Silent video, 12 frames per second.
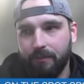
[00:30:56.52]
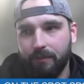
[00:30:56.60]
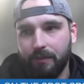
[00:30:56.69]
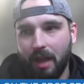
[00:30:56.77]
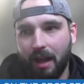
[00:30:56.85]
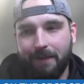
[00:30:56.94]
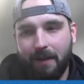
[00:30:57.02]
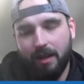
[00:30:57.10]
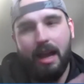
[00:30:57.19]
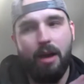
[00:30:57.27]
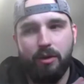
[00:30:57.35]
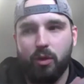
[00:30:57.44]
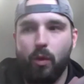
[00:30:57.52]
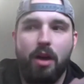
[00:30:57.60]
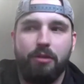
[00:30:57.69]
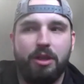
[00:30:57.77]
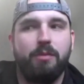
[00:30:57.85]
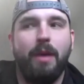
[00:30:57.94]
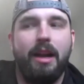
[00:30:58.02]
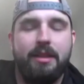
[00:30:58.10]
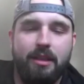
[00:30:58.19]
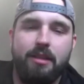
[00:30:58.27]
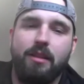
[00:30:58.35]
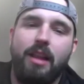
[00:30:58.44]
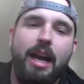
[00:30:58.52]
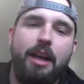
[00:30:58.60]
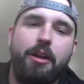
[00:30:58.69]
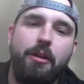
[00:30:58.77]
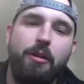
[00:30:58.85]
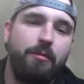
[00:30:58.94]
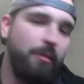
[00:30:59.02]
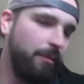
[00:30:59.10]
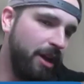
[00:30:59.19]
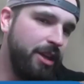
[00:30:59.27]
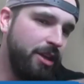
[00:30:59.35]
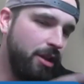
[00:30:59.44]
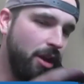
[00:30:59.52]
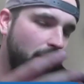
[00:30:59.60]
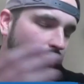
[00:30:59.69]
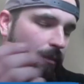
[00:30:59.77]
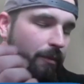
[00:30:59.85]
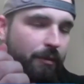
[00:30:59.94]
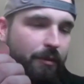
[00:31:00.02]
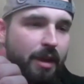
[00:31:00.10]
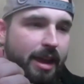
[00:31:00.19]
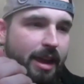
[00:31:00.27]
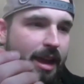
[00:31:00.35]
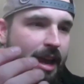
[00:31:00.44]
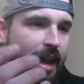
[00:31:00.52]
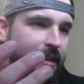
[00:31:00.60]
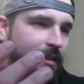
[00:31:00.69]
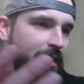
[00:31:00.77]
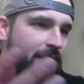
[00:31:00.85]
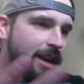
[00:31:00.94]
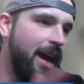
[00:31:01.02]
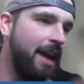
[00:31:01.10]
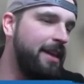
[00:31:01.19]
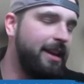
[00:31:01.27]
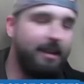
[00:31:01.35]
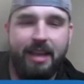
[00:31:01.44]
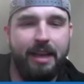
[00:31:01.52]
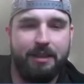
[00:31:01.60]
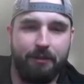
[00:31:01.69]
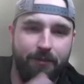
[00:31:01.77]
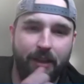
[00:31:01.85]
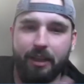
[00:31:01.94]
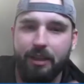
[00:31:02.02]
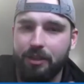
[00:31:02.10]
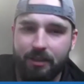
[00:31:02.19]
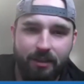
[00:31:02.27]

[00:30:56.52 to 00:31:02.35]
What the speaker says: I felt like I was well respected in the locker room, but I think it takes a village.